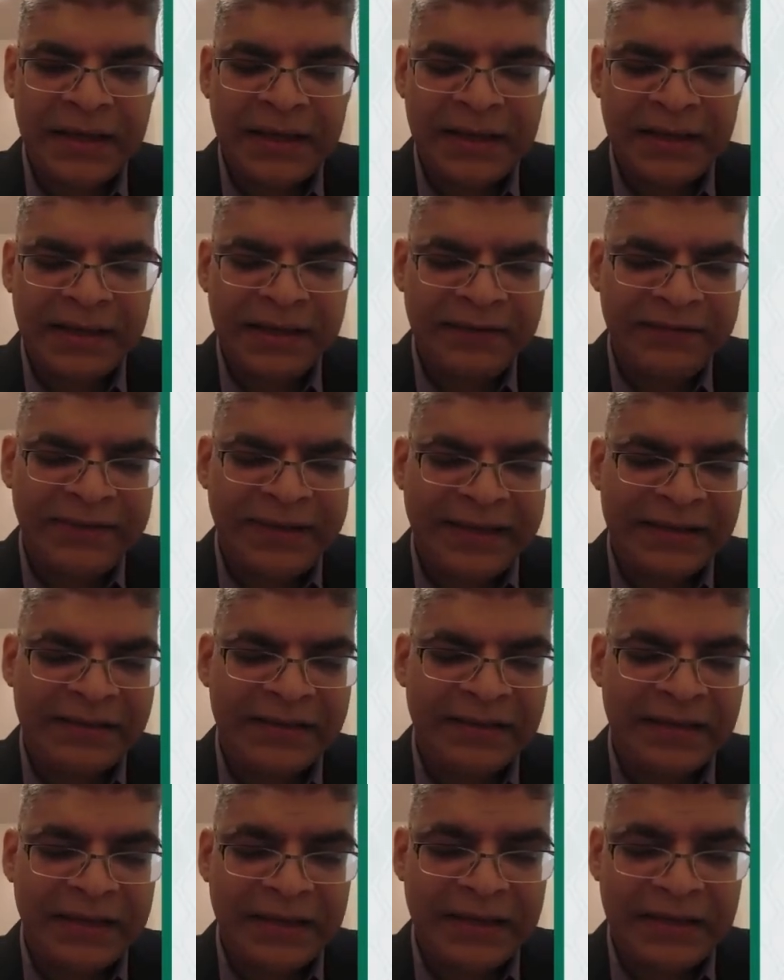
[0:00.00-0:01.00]

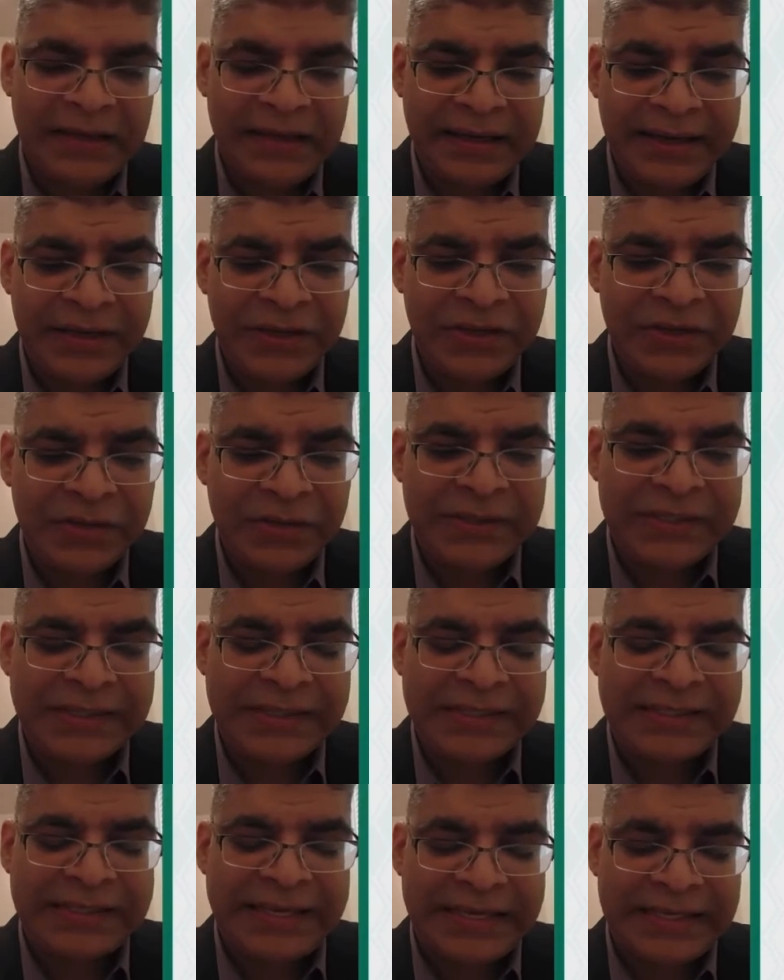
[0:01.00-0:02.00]
event a true
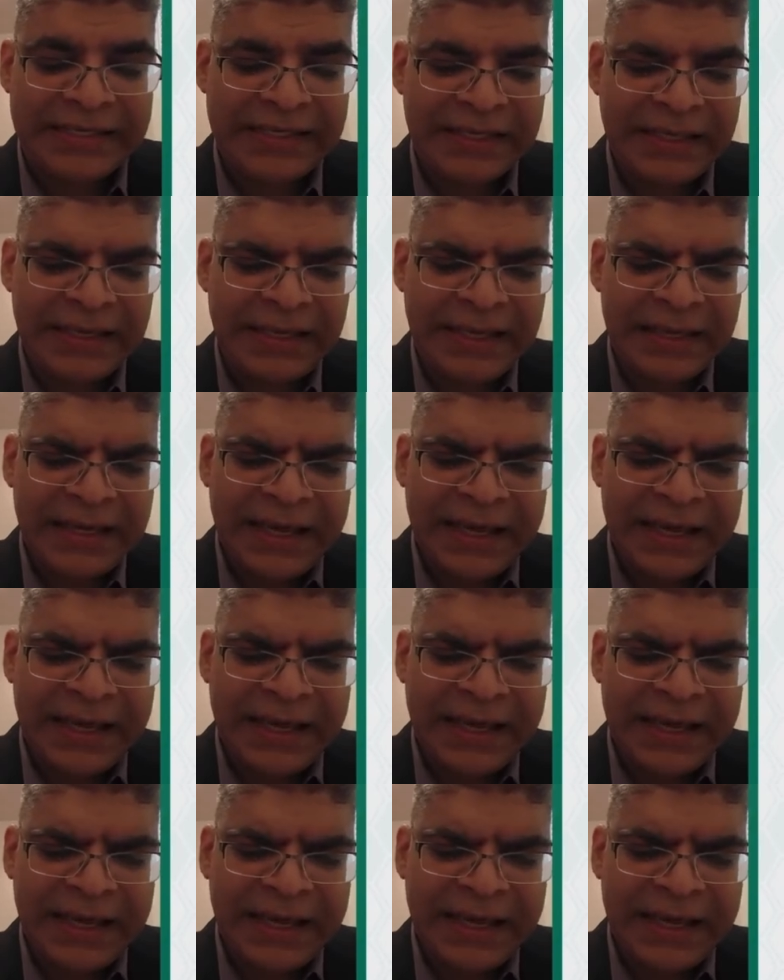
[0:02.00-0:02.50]
success.